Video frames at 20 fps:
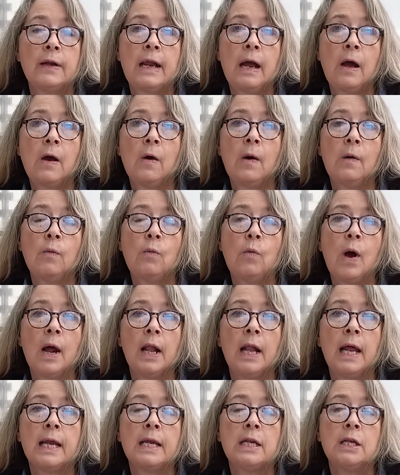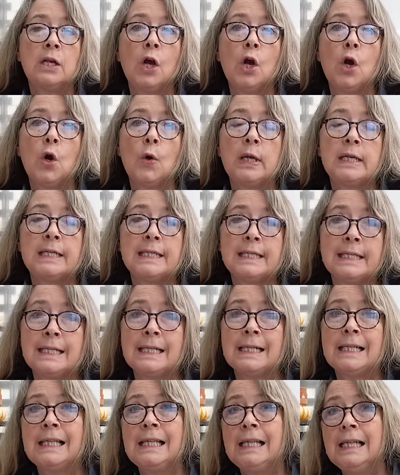Now, while I know it
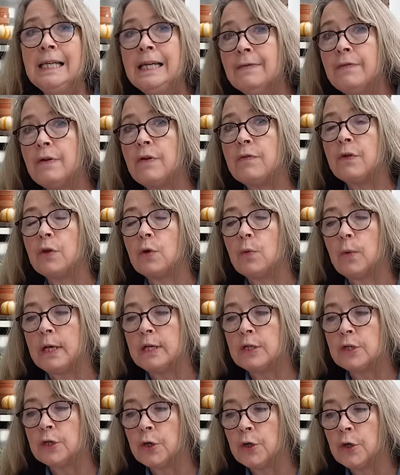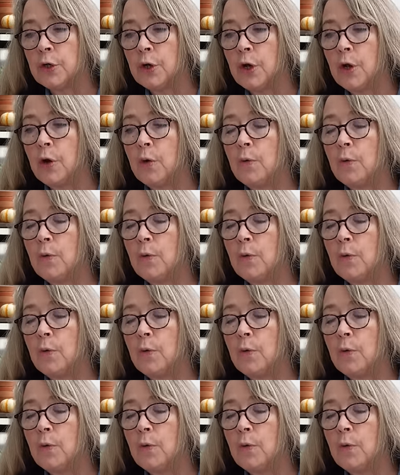didn't live over the winter,